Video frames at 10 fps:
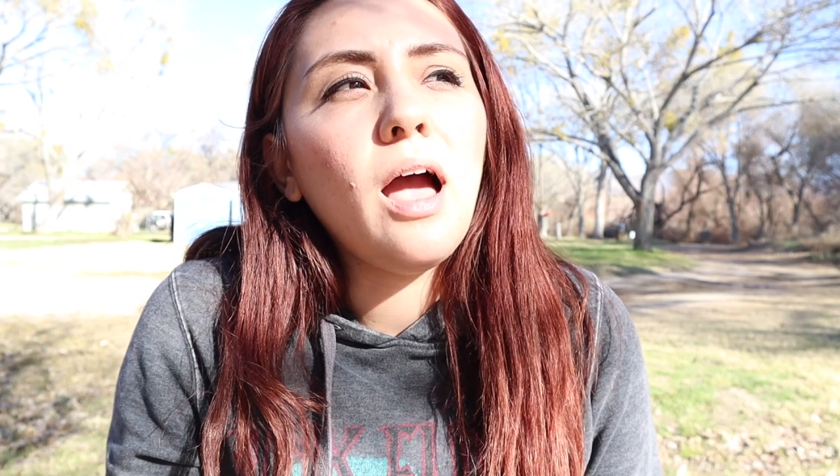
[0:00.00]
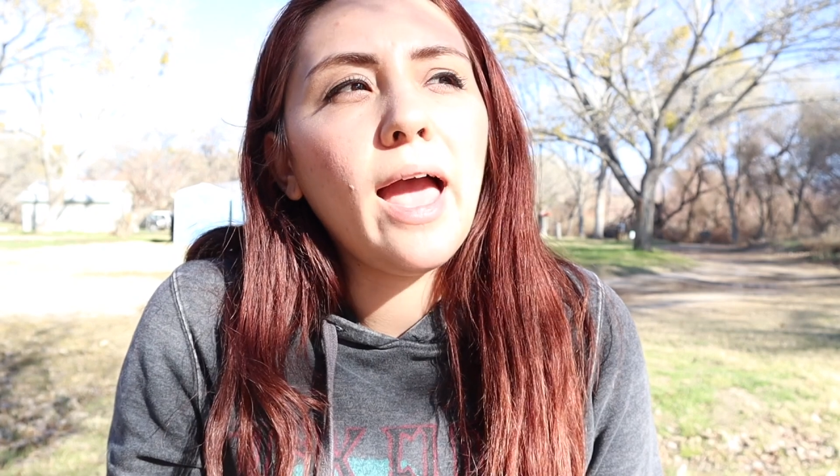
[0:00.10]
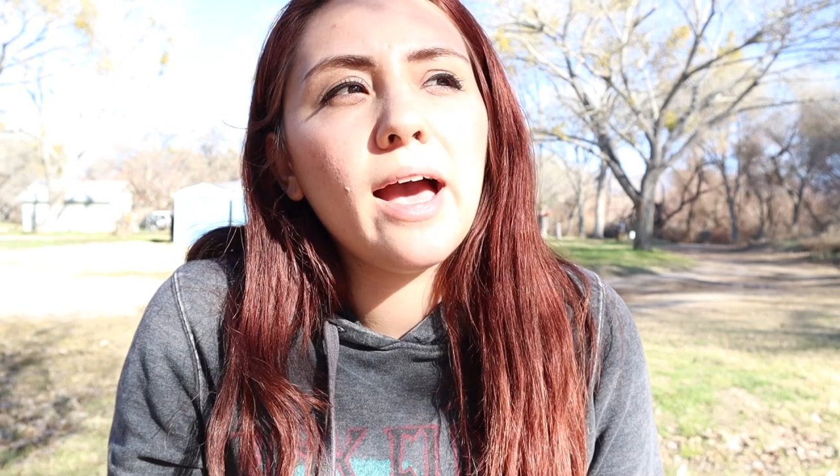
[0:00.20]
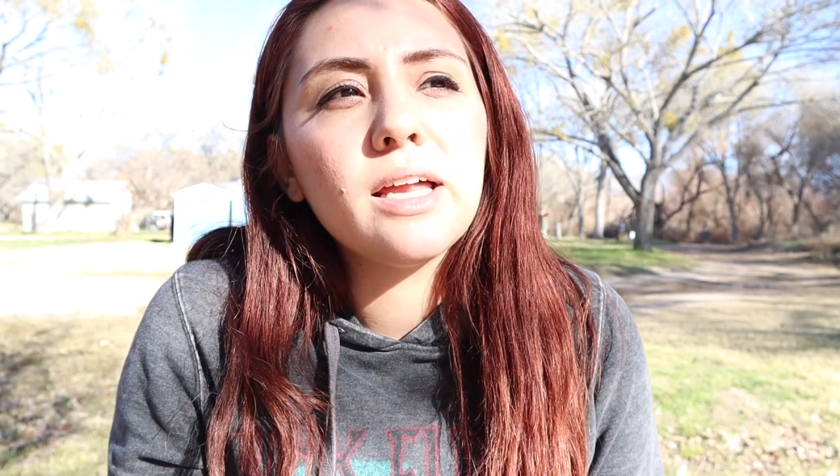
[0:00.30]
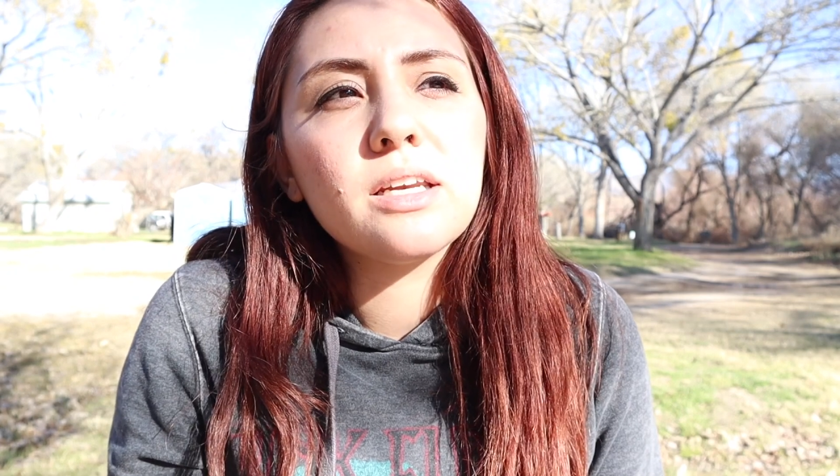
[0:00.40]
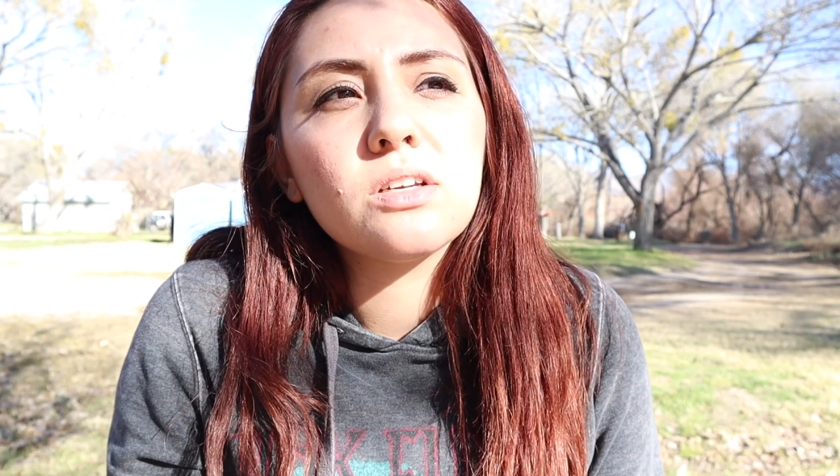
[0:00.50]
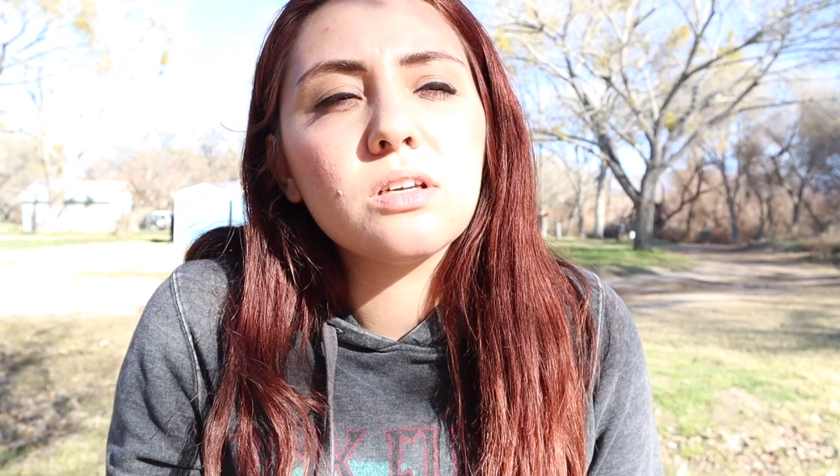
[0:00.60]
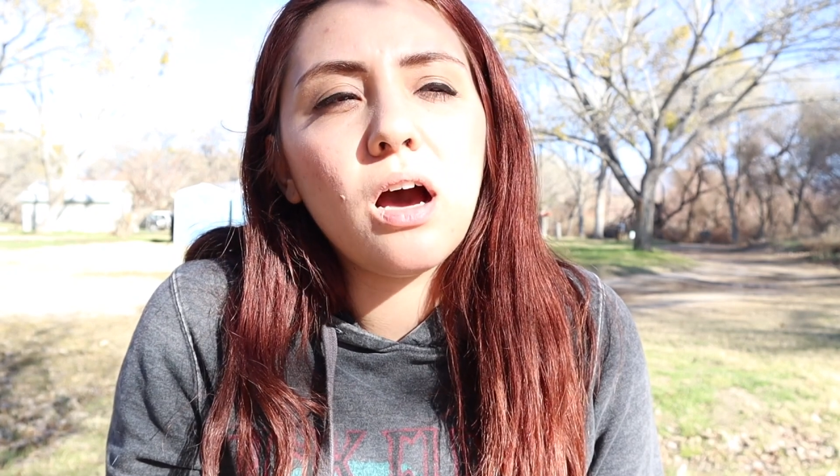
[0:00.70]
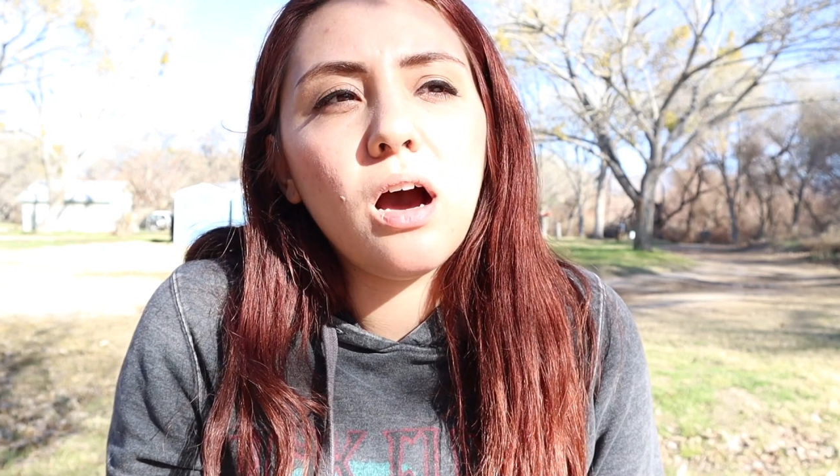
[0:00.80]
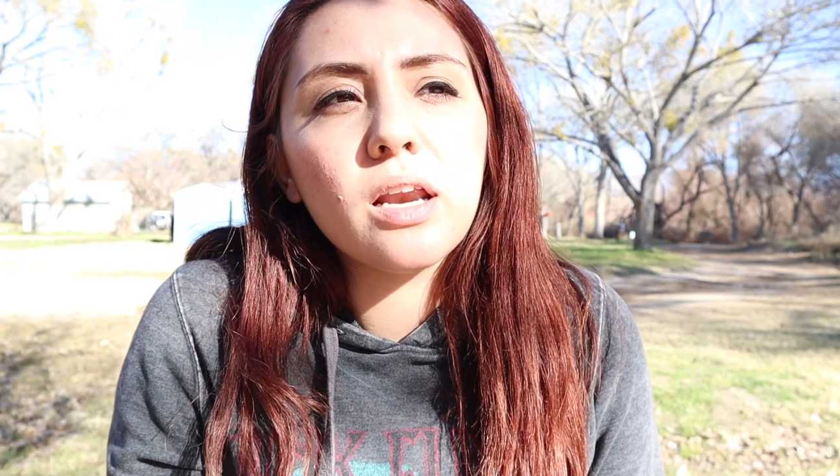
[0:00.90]
and
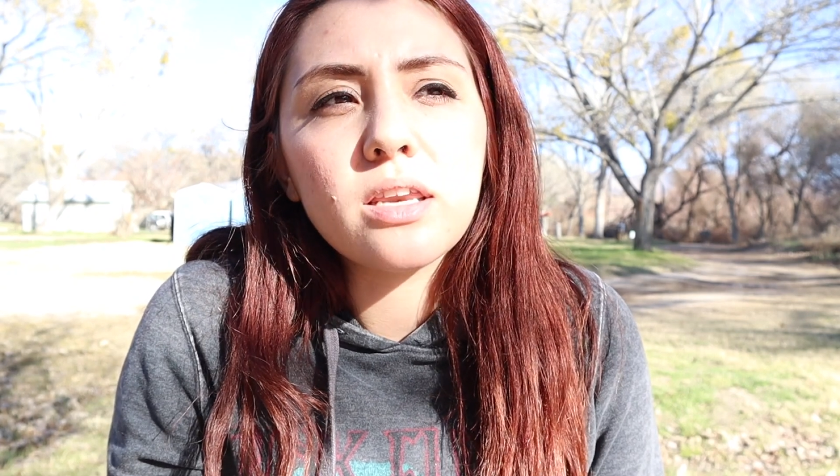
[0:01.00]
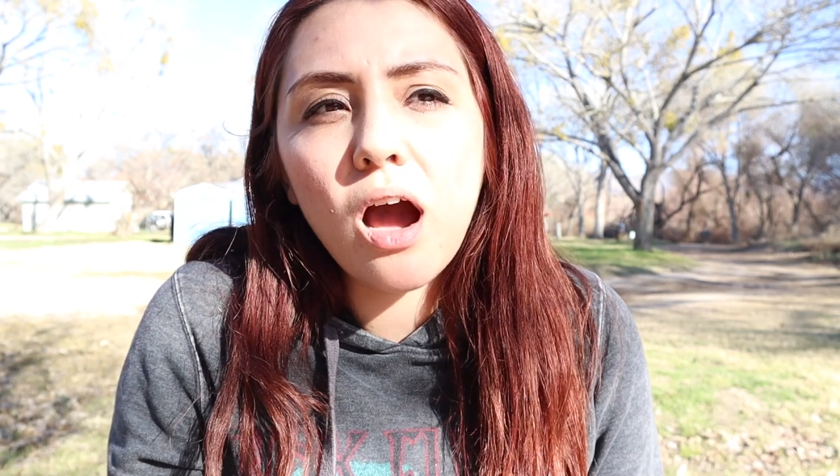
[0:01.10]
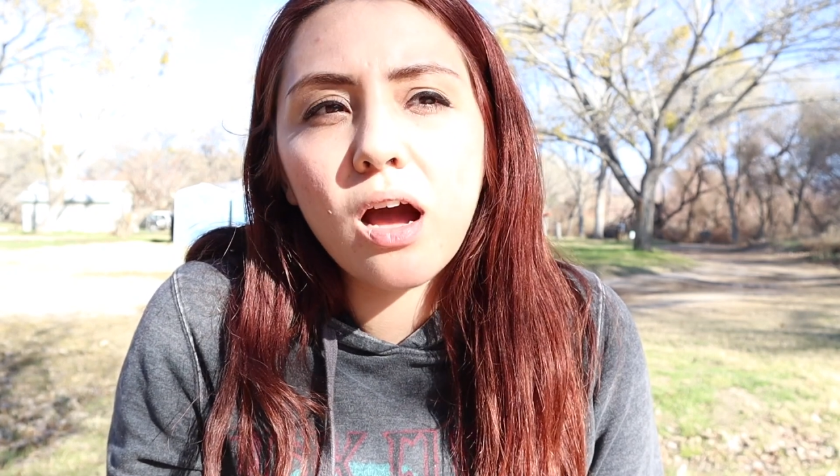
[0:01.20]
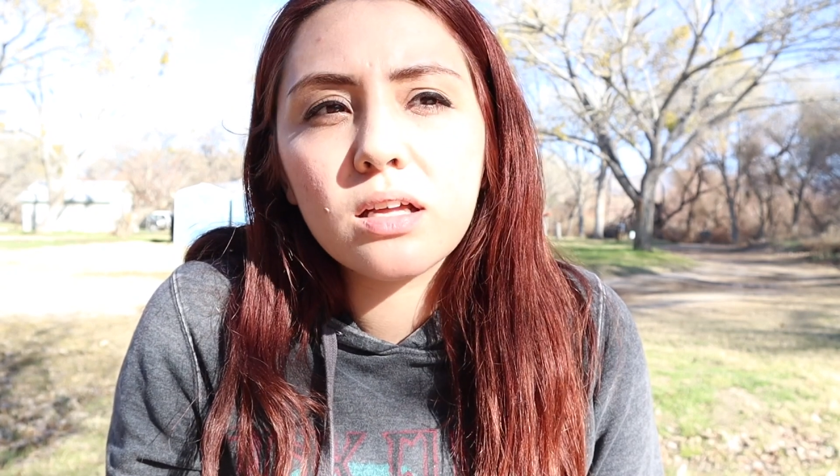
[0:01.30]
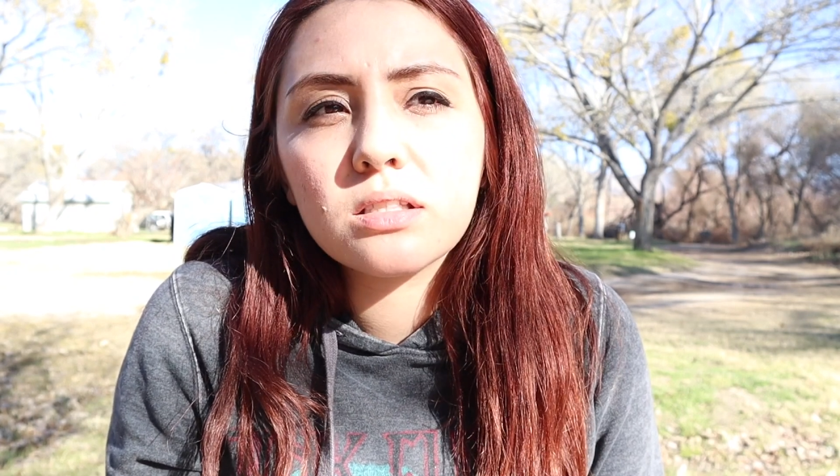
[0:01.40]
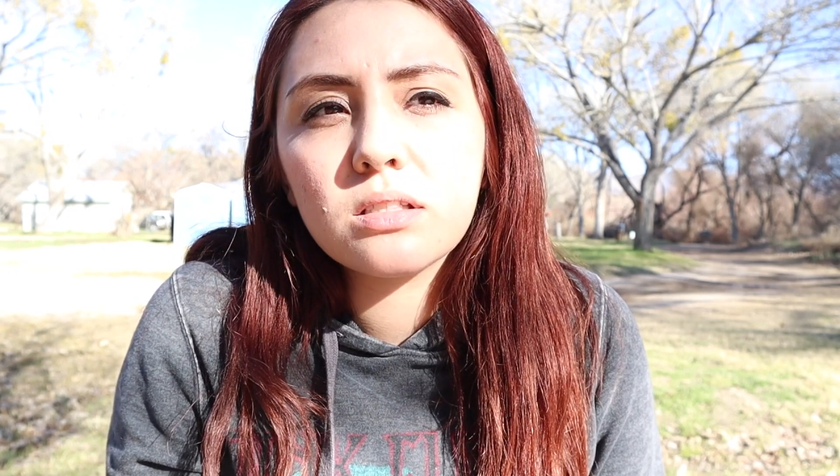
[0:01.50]
a not